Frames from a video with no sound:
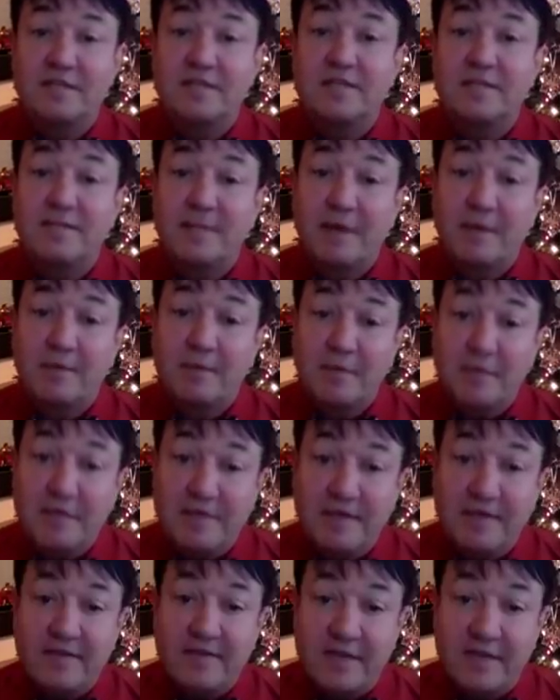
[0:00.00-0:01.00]
It's about
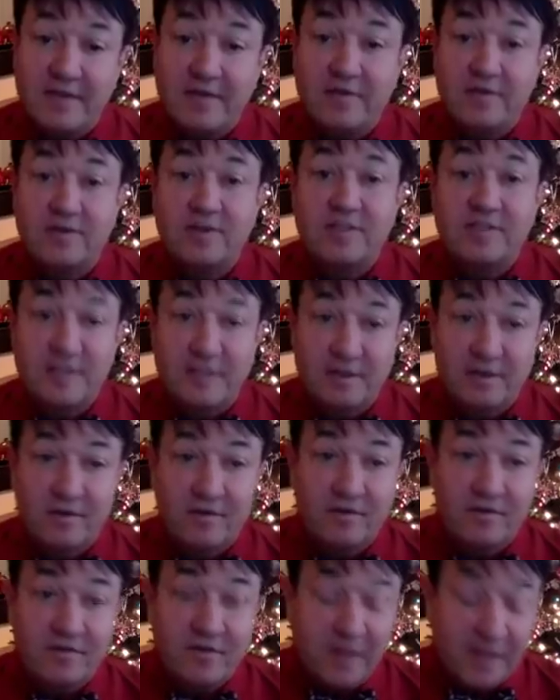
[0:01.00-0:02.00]
believing in
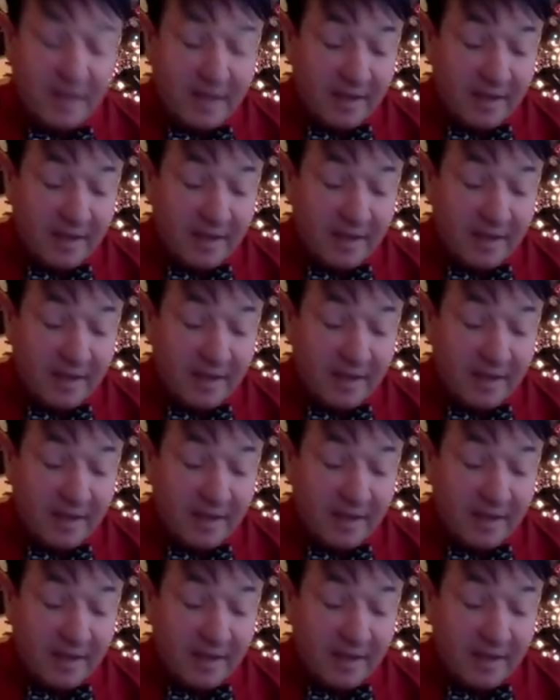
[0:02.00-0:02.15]
yourself.